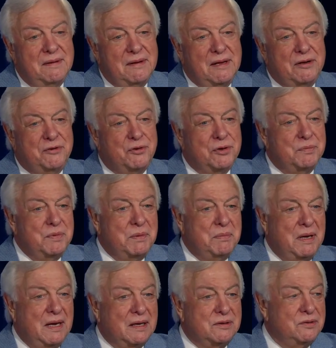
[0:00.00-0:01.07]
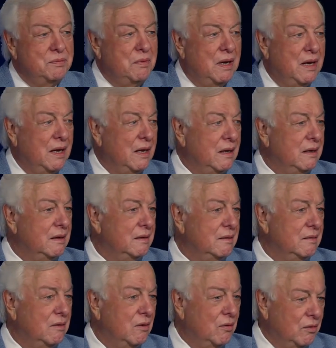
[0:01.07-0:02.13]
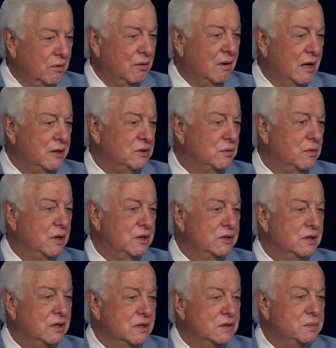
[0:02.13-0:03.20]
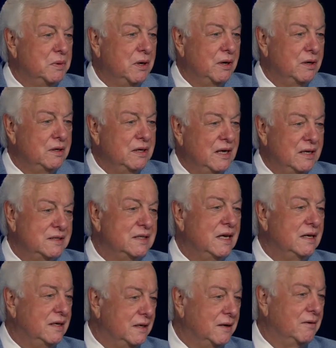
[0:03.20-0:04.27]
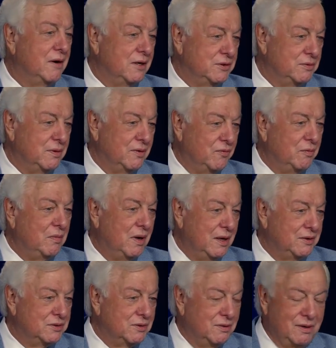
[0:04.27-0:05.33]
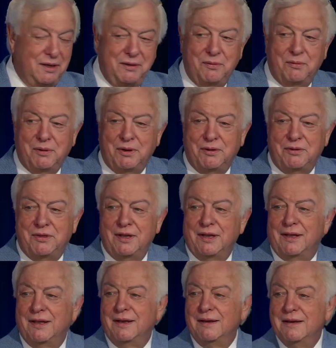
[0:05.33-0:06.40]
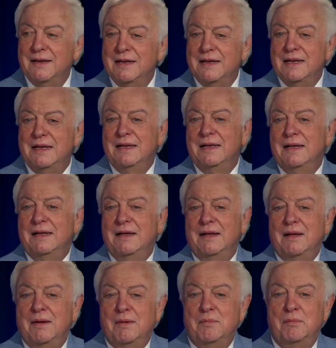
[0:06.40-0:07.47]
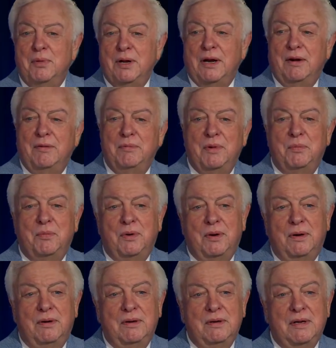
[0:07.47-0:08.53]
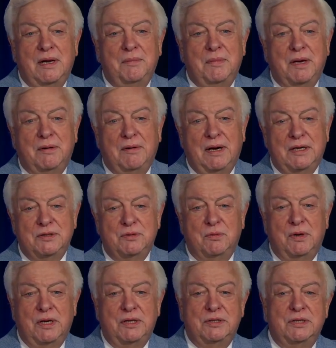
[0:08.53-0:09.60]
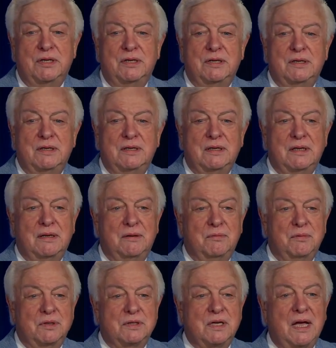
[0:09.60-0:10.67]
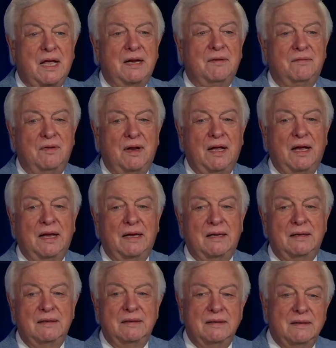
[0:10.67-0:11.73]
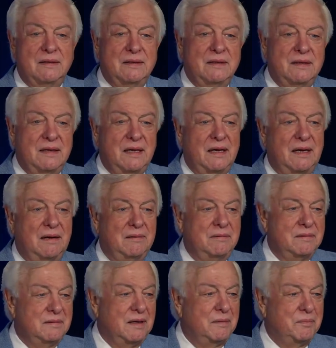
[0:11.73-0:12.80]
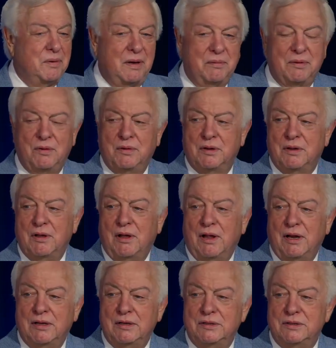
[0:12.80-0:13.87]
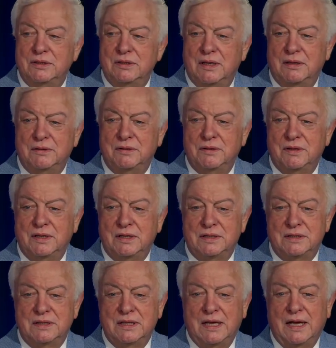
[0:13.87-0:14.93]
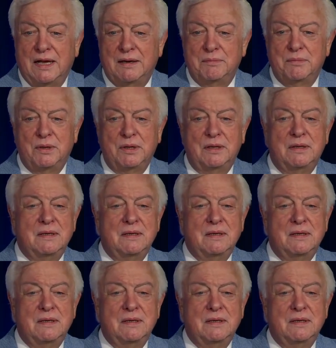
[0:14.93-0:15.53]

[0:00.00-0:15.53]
it took me back to my own graduation experience. Yes, I did graduate from high school. I know what you're thinking. But I remember at my graduation, it was kind of like, yeah, I'll probably go to college and I'll do this and that, but